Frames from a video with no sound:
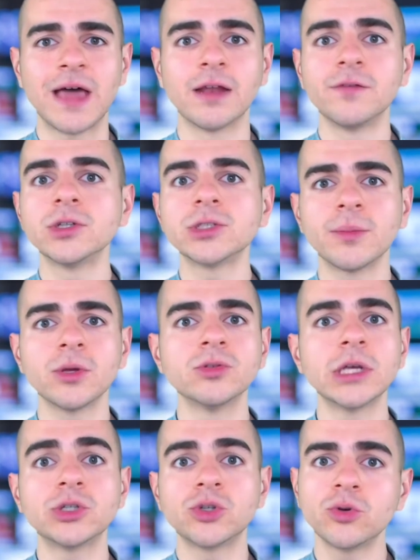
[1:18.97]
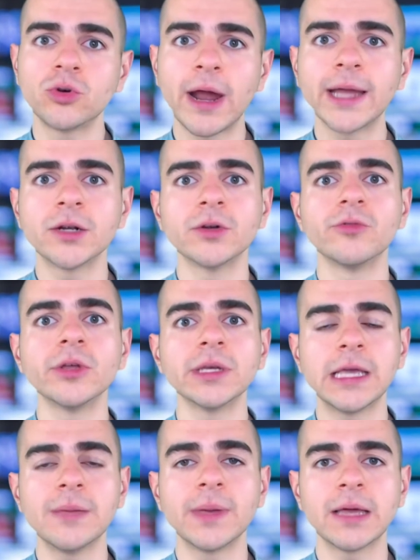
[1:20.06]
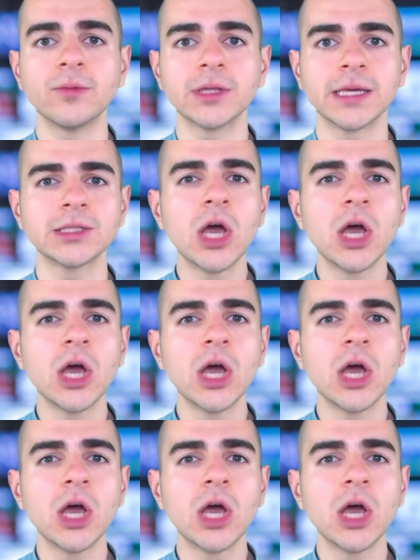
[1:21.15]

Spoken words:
If you're somebody who's a true grinder and really keeping in with this,